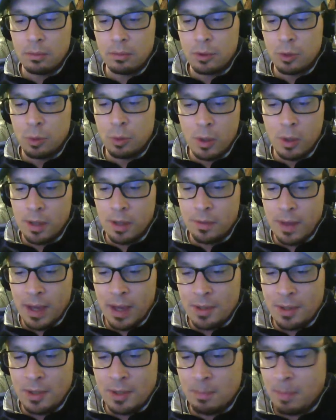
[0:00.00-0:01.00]

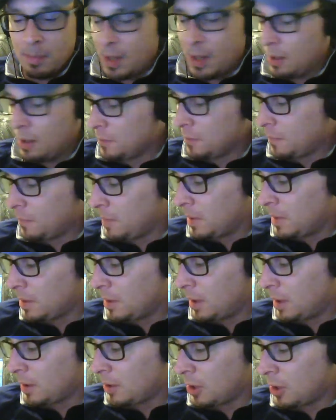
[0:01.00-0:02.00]
20,000 pounds from this
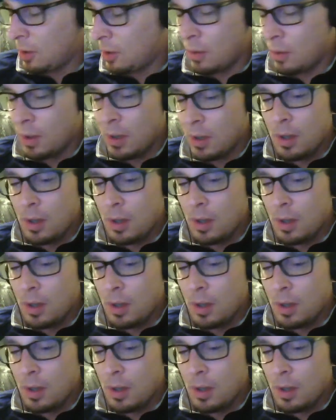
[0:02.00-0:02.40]
thing. So